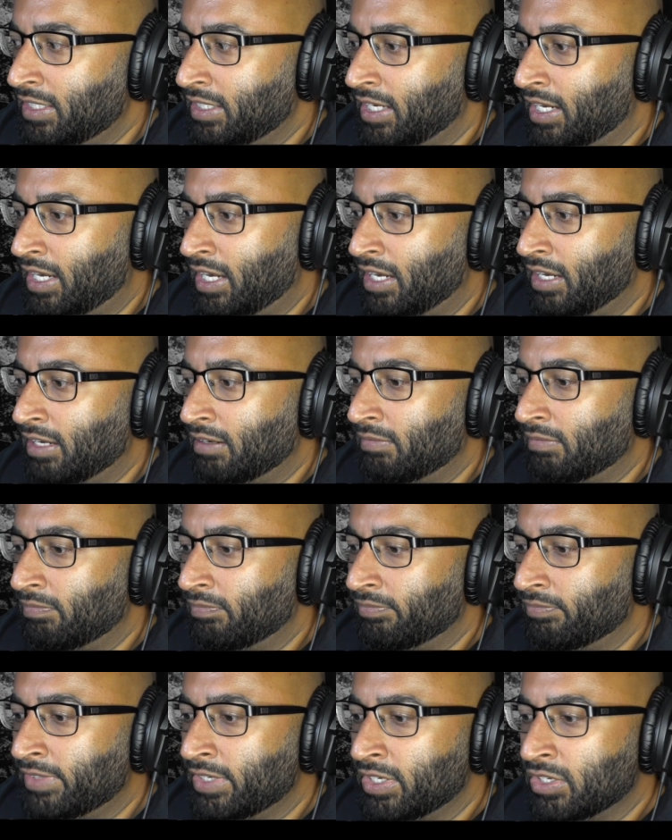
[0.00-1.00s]
uh,
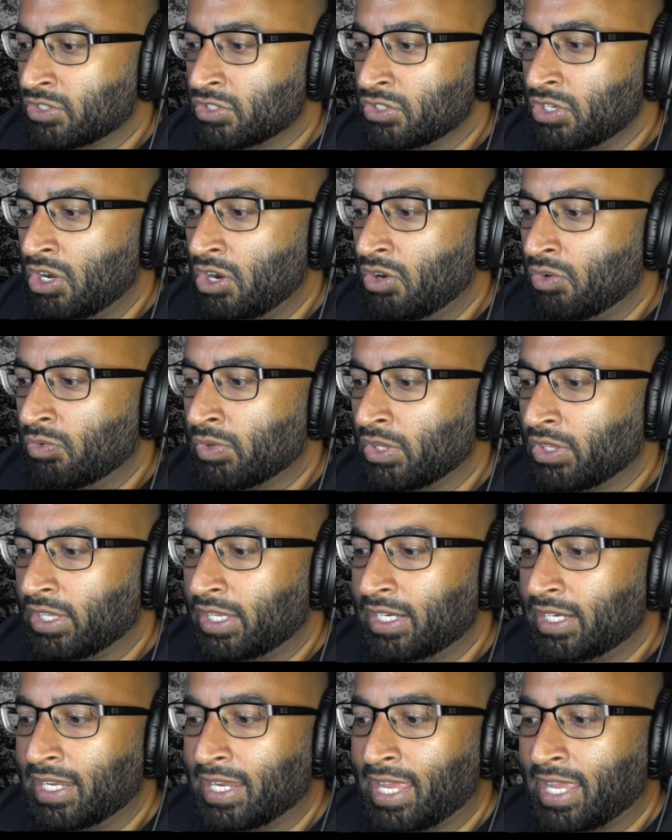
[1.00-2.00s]
there's no real
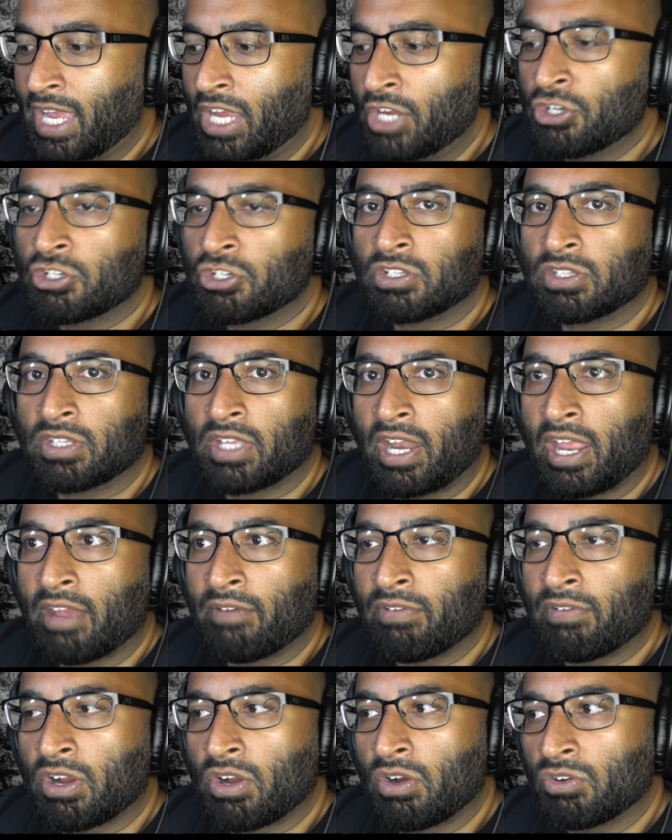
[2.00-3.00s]
indication that he
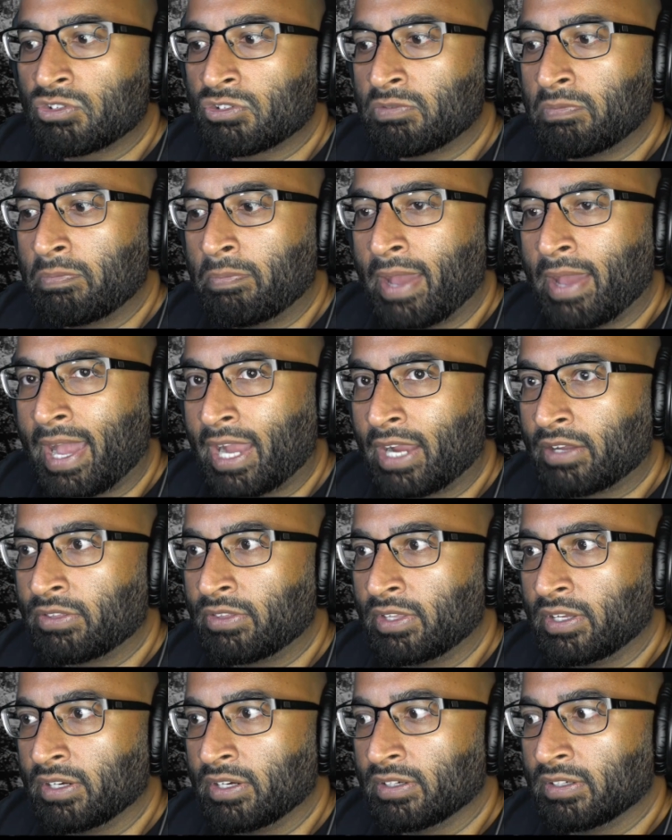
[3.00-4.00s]
ever goes back
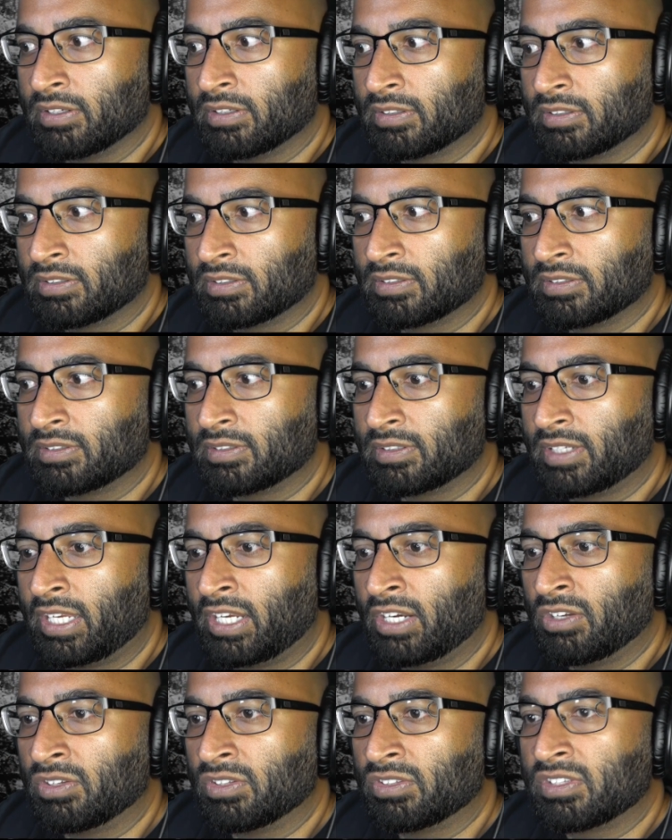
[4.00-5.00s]
there you
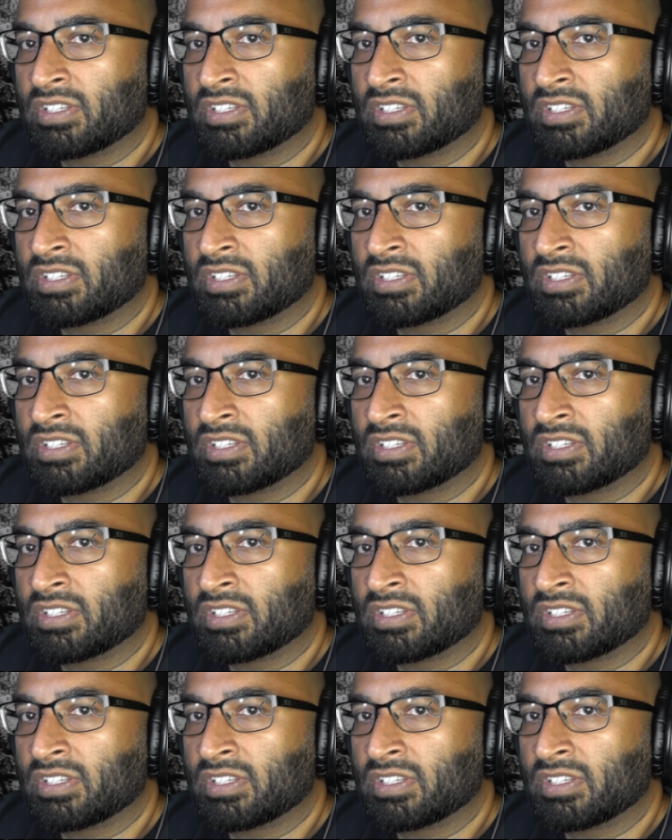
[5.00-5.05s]
know the